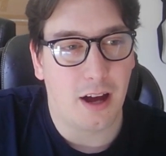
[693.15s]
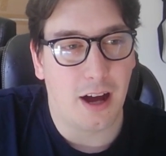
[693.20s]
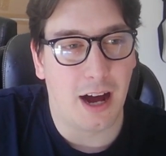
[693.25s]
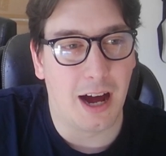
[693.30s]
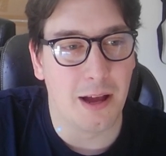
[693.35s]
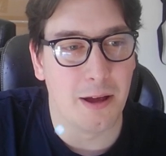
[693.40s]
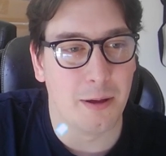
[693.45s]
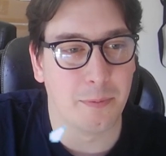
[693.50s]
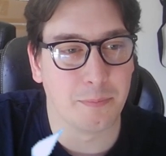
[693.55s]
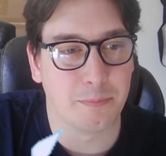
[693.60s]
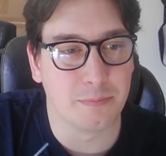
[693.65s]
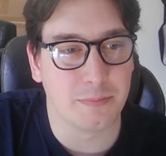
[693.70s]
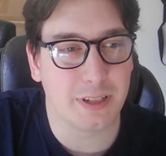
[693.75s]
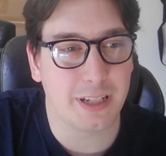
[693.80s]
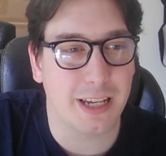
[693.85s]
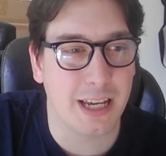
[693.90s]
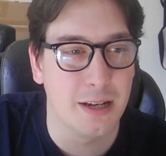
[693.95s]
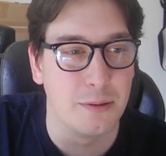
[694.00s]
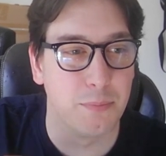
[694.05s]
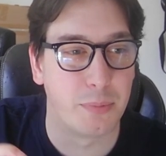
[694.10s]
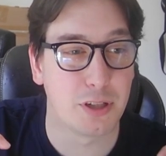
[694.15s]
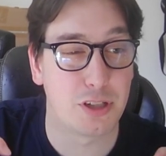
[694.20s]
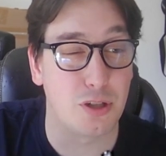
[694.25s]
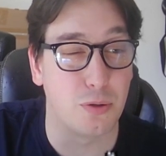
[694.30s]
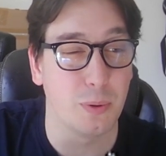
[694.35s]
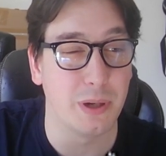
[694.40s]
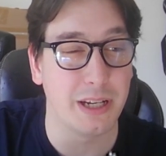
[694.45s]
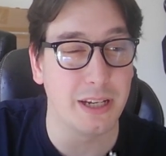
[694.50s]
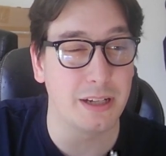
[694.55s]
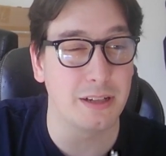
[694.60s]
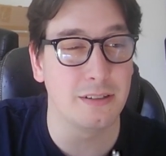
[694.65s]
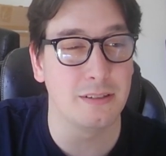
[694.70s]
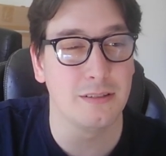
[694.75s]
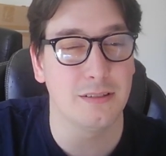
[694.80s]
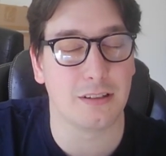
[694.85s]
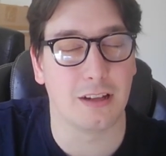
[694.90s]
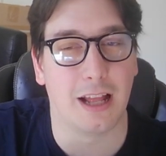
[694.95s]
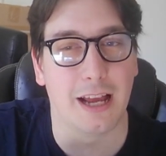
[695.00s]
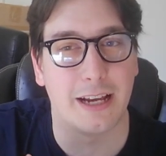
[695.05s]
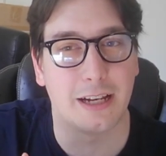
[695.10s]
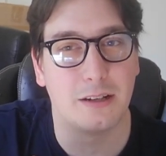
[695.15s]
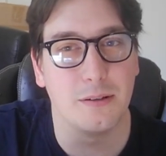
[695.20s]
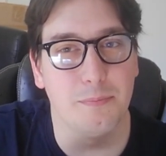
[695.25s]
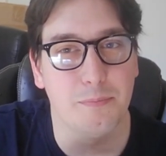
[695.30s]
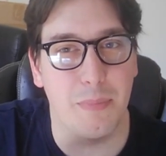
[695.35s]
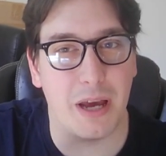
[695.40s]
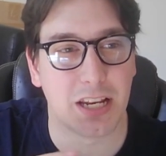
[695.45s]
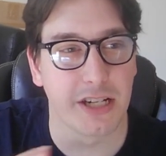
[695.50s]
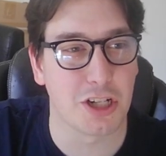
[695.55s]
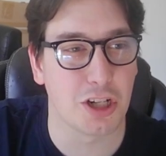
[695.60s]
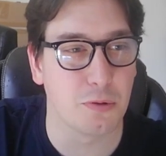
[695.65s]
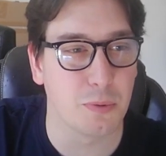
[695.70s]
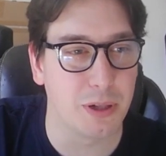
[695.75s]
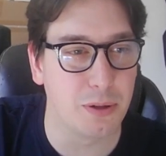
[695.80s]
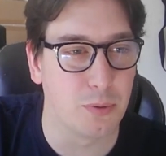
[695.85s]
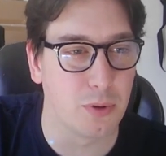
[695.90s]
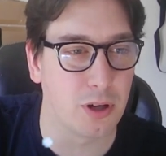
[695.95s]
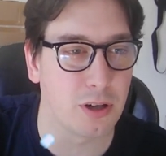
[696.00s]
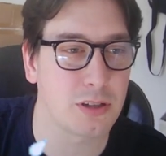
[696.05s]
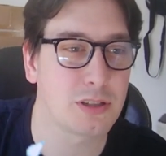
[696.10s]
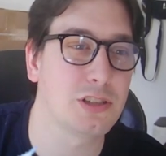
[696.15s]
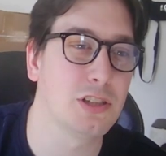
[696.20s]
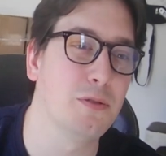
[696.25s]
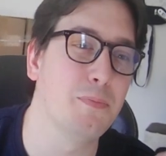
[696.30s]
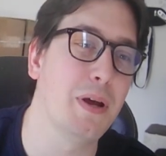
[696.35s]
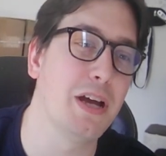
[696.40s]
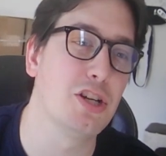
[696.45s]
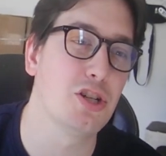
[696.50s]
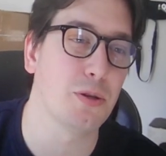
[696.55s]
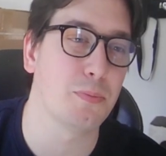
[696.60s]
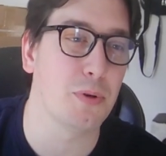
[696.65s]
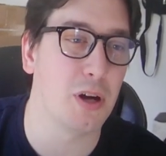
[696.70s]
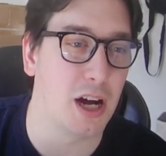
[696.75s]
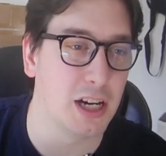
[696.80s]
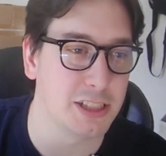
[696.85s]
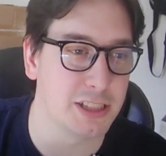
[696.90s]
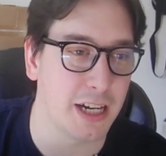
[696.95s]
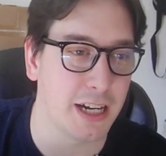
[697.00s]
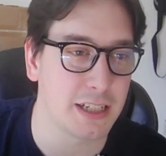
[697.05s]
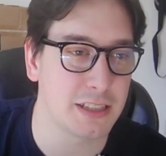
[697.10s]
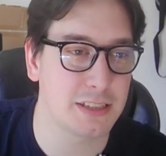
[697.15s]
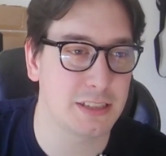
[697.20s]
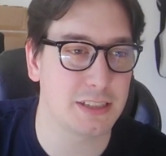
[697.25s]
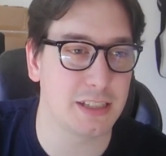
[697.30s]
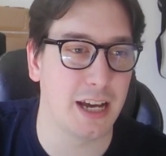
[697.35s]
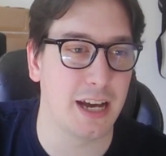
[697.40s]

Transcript: I am in between like major reworks or major projects,